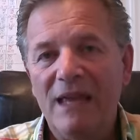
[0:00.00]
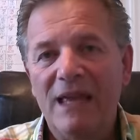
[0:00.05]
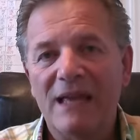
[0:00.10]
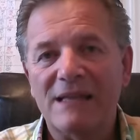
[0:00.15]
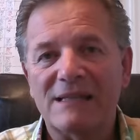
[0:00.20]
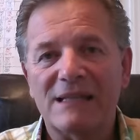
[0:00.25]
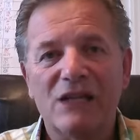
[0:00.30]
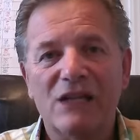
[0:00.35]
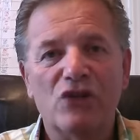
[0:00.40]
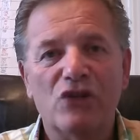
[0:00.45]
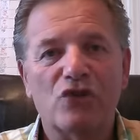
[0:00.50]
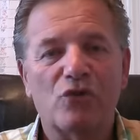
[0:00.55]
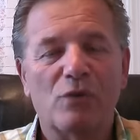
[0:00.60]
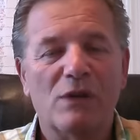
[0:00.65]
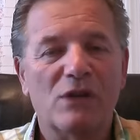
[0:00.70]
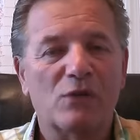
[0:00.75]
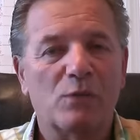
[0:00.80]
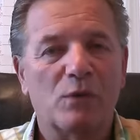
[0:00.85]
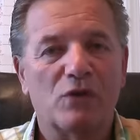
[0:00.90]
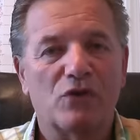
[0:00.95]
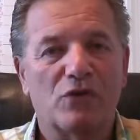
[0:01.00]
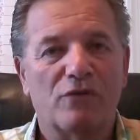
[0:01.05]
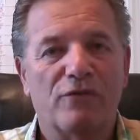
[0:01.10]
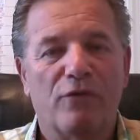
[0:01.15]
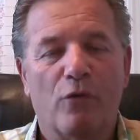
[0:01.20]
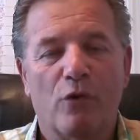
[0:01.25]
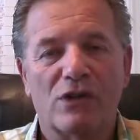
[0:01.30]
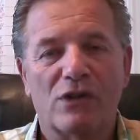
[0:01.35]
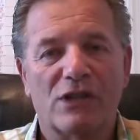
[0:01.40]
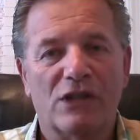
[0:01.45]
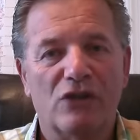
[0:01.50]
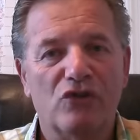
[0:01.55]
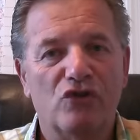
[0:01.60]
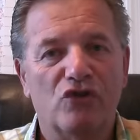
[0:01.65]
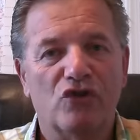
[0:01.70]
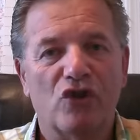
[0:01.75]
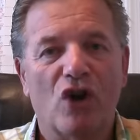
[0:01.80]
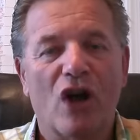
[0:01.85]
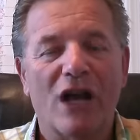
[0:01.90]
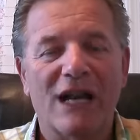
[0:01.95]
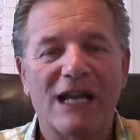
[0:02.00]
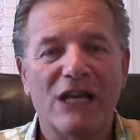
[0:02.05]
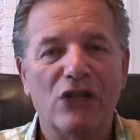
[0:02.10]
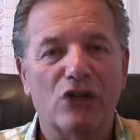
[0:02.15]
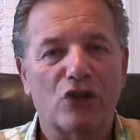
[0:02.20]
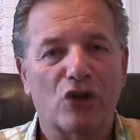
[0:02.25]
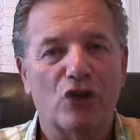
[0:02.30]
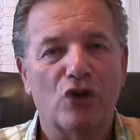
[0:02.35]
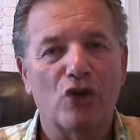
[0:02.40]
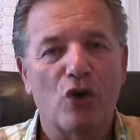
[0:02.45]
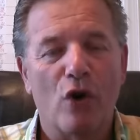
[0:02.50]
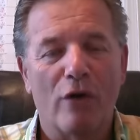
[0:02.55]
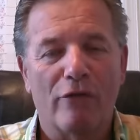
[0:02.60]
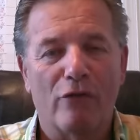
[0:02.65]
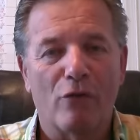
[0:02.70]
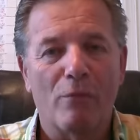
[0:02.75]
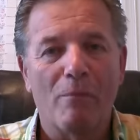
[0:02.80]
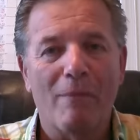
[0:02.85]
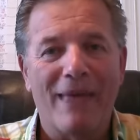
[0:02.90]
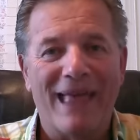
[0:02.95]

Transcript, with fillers: has injuries, which are forcing Johnny Turnover